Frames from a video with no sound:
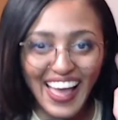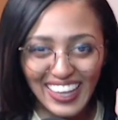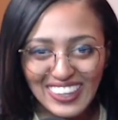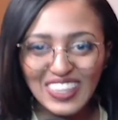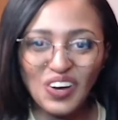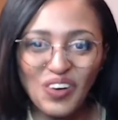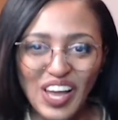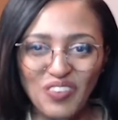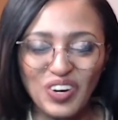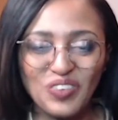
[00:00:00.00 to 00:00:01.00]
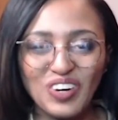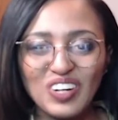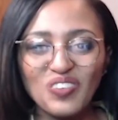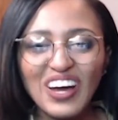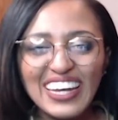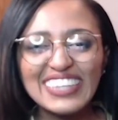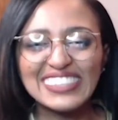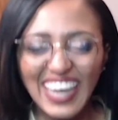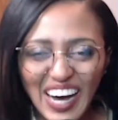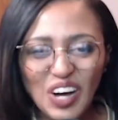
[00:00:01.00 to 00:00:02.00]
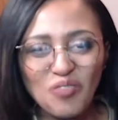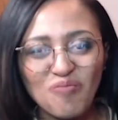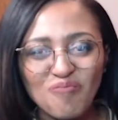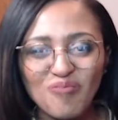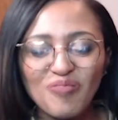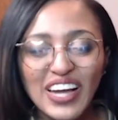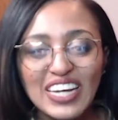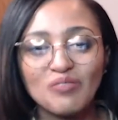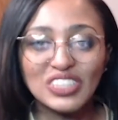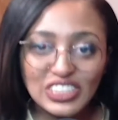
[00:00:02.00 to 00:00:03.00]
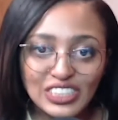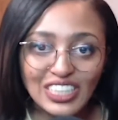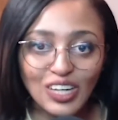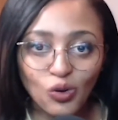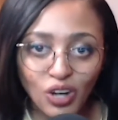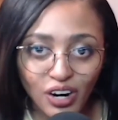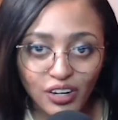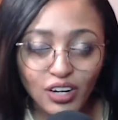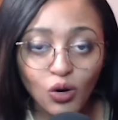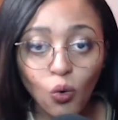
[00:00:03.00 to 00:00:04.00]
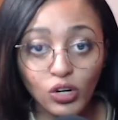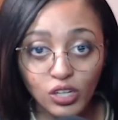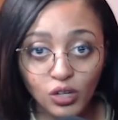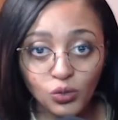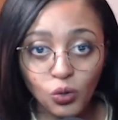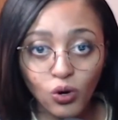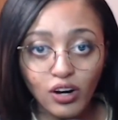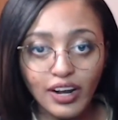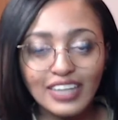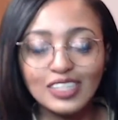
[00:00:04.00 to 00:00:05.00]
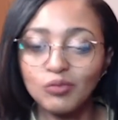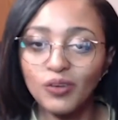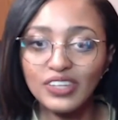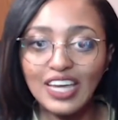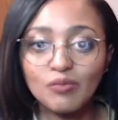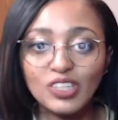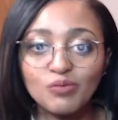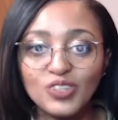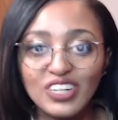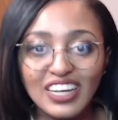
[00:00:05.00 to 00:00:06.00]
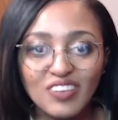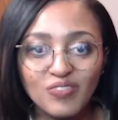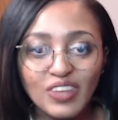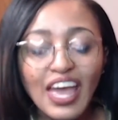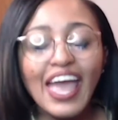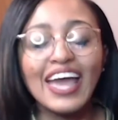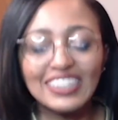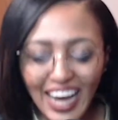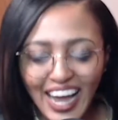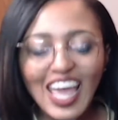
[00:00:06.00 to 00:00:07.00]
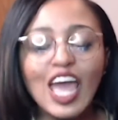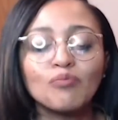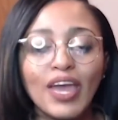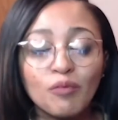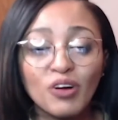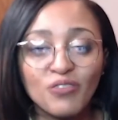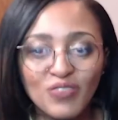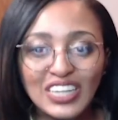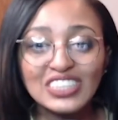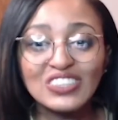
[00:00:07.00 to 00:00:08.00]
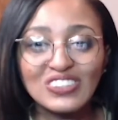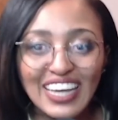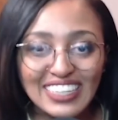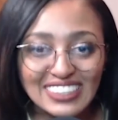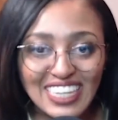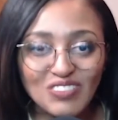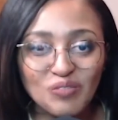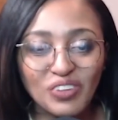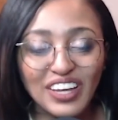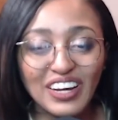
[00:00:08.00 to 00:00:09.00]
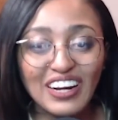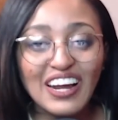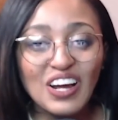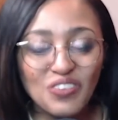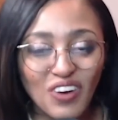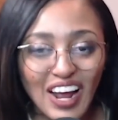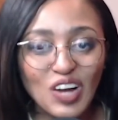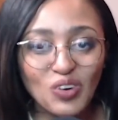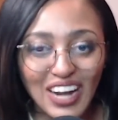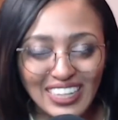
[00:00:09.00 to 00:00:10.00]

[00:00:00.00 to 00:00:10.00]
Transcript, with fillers: Hello, everyone. What is up? My name is Jeannail Carter, or Cuddle Core, as I'm known in the gaming community, and I am a professional Tekken 7 player for Equinox